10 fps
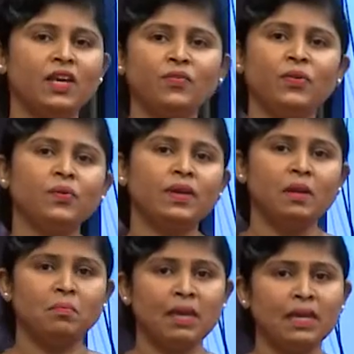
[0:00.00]
if you
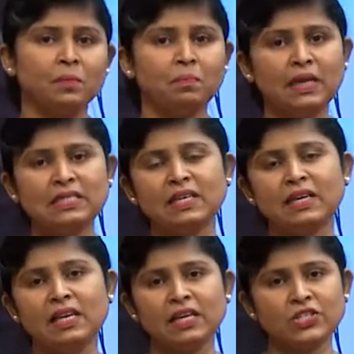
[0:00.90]
can make a picture
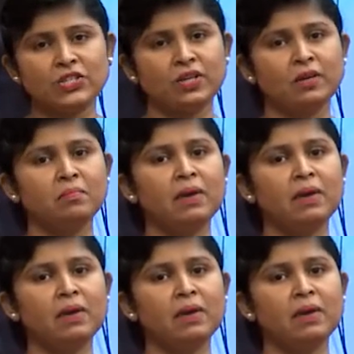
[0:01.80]
collection